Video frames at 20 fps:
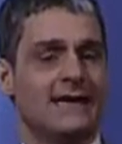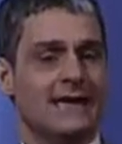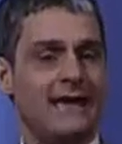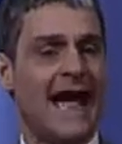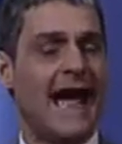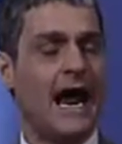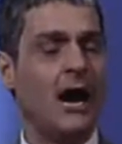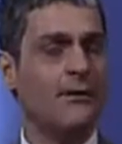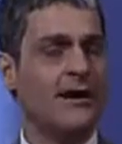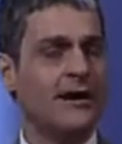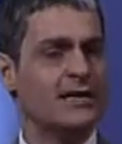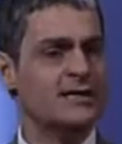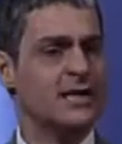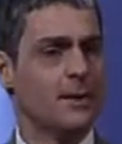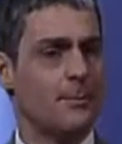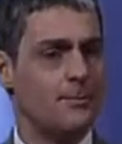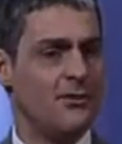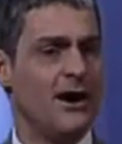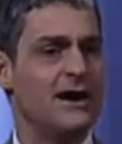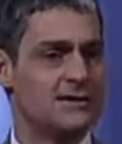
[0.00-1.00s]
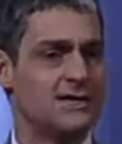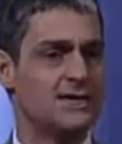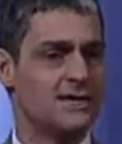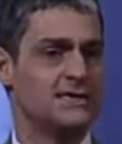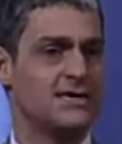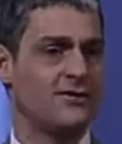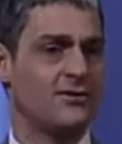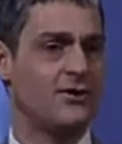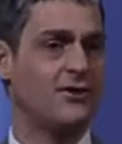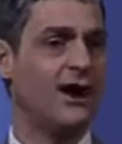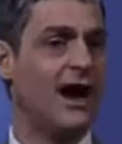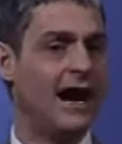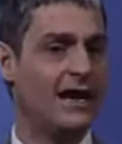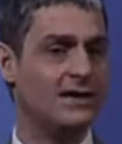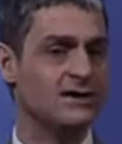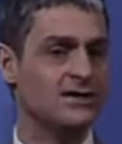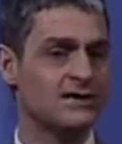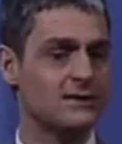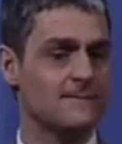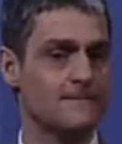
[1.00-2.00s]
carries the presence of
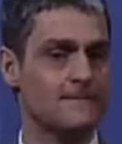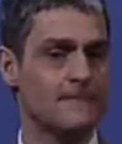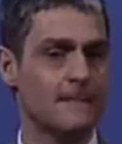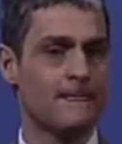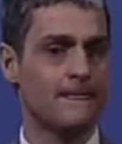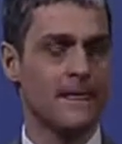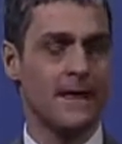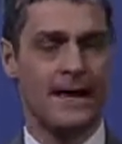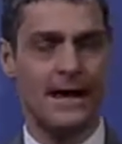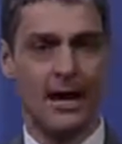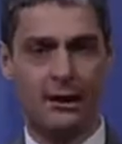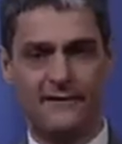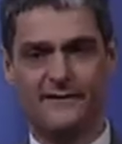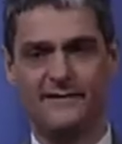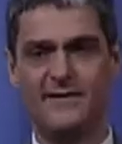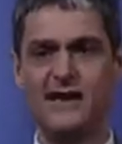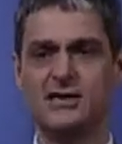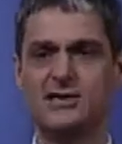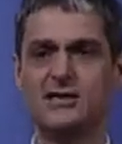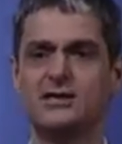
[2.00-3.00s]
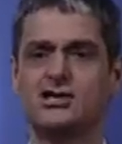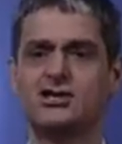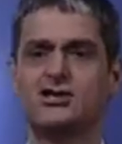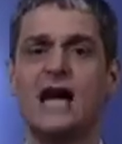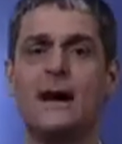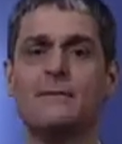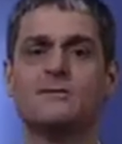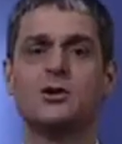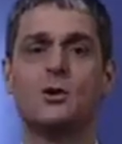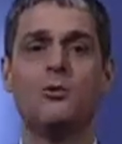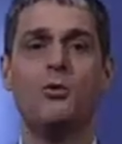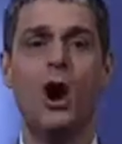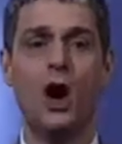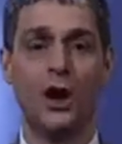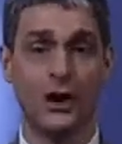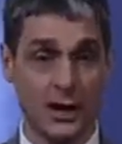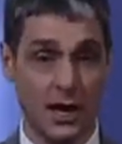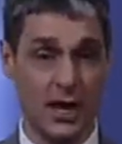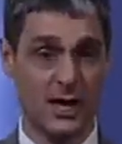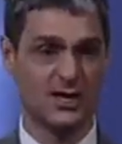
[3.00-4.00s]
Christ. Now, Ephesians chapter
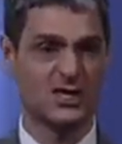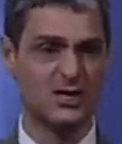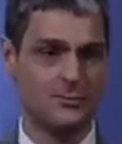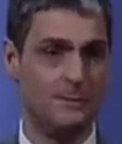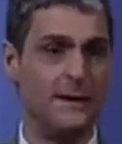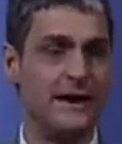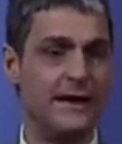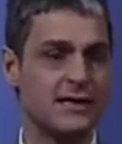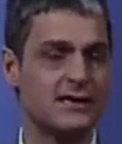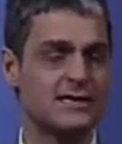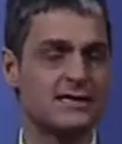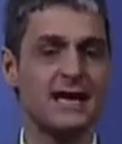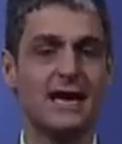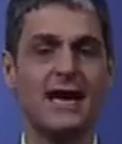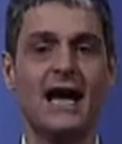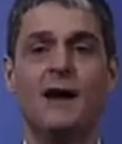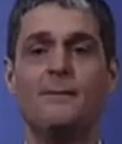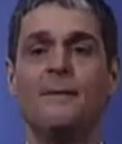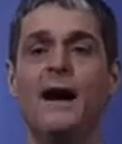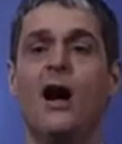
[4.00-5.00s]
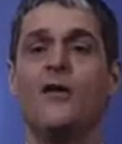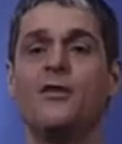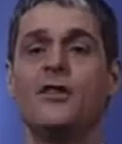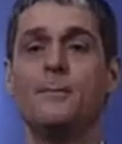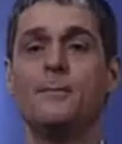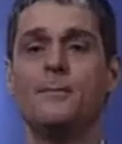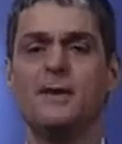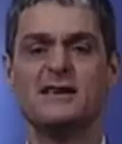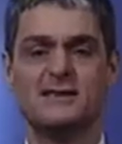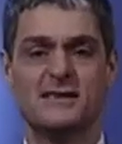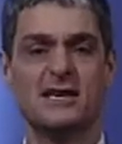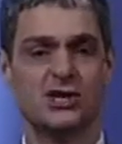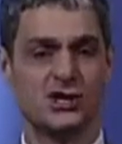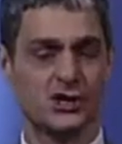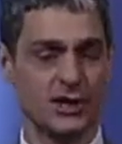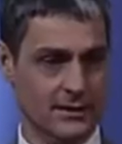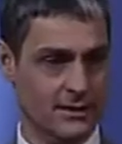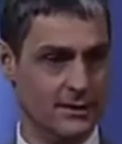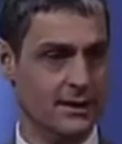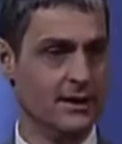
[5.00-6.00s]
1 speaks about the
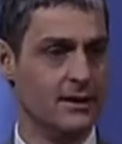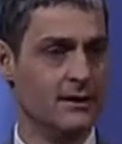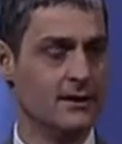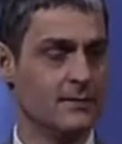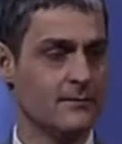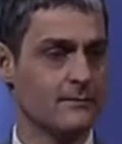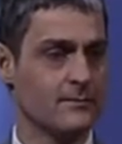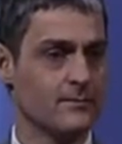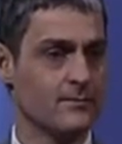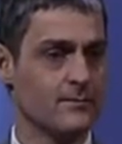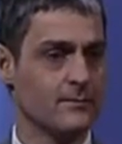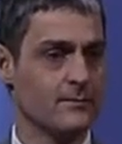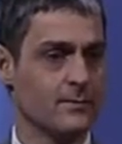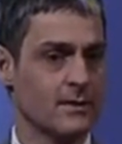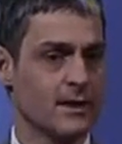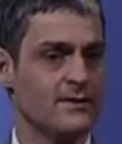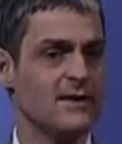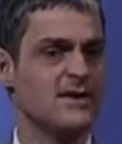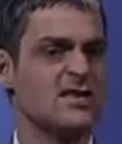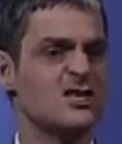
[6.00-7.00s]
position, the